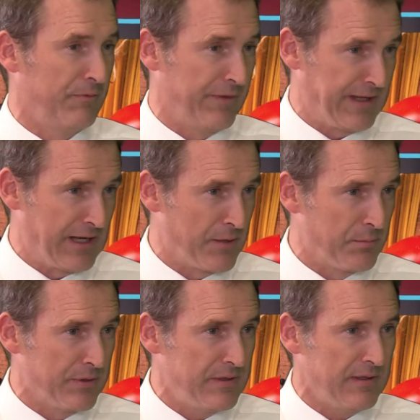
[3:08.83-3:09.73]
the
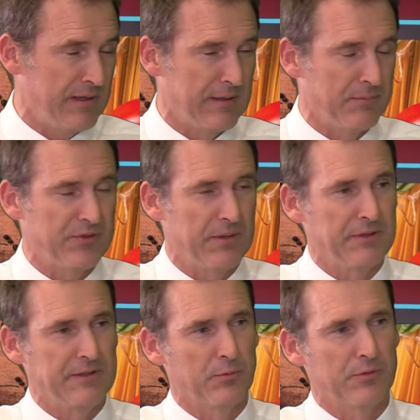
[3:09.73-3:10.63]
NAB,
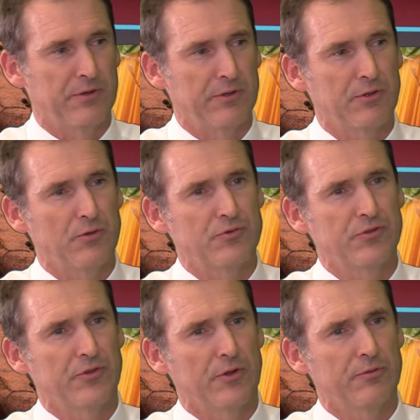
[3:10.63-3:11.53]
something that we're very
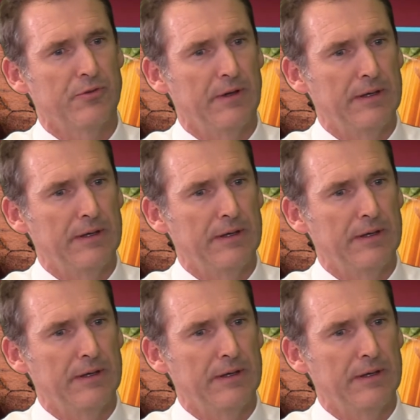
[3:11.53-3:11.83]
conscious of.